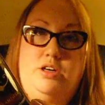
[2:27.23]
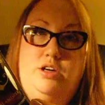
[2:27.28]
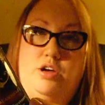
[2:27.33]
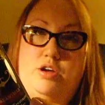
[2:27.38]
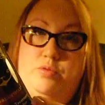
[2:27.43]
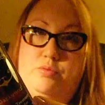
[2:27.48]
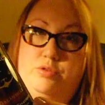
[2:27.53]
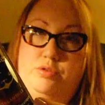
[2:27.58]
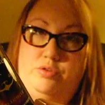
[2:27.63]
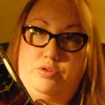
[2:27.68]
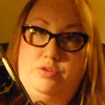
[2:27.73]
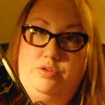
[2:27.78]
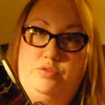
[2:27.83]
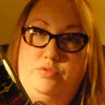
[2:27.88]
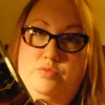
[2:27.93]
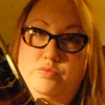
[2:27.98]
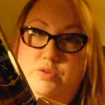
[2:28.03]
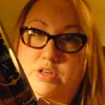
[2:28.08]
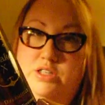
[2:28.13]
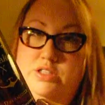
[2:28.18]
to comb
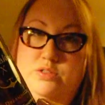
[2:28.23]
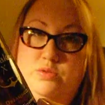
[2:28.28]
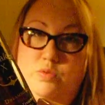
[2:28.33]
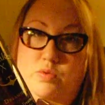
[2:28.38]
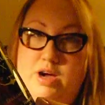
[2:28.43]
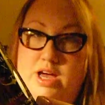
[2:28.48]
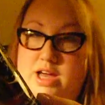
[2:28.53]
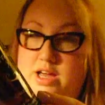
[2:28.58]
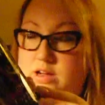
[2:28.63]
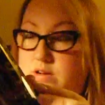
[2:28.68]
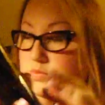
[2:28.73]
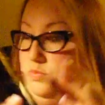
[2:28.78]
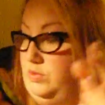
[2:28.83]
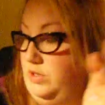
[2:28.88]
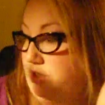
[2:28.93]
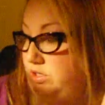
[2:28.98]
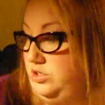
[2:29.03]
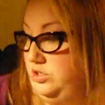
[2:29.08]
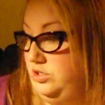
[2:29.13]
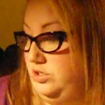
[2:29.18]
through when it's wet,
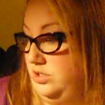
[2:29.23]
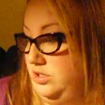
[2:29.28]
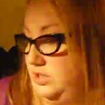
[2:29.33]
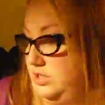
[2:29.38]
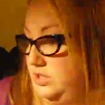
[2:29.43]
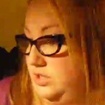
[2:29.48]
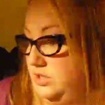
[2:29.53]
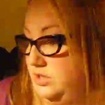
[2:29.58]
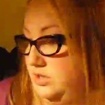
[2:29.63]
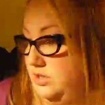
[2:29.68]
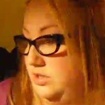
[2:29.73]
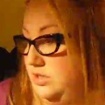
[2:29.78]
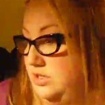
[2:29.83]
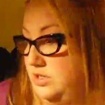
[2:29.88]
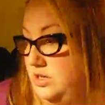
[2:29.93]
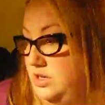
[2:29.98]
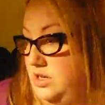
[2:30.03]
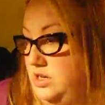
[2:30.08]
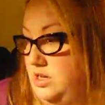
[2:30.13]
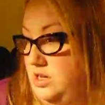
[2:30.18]
which is
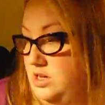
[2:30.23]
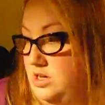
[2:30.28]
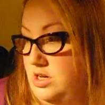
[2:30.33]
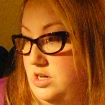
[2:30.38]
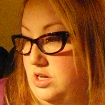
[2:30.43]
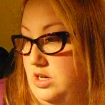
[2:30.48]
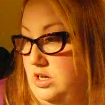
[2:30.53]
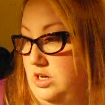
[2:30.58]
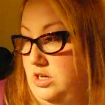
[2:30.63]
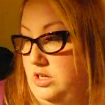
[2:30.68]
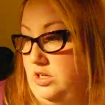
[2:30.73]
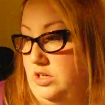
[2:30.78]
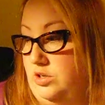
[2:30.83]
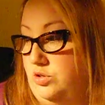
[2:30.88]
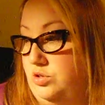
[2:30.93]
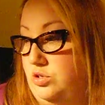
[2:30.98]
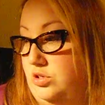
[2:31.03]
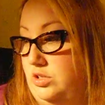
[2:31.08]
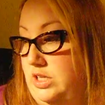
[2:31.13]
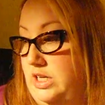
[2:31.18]

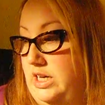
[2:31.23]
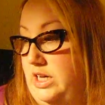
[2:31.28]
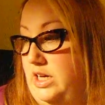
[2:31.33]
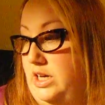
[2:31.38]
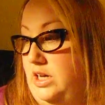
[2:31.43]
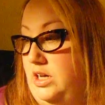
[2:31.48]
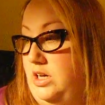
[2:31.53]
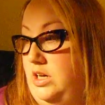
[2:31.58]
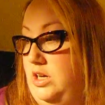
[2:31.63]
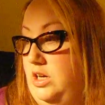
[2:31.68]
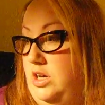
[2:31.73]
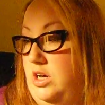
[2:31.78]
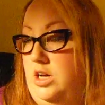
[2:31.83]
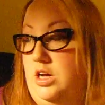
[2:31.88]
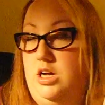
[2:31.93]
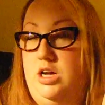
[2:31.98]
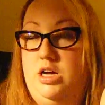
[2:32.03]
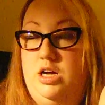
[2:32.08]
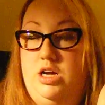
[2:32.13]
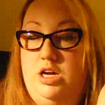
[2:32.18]
usually
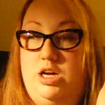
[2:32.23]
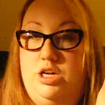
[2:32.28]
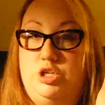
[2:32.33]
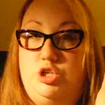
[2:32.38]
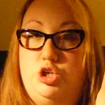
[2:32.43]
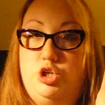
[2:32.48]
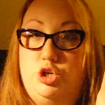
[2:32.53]
a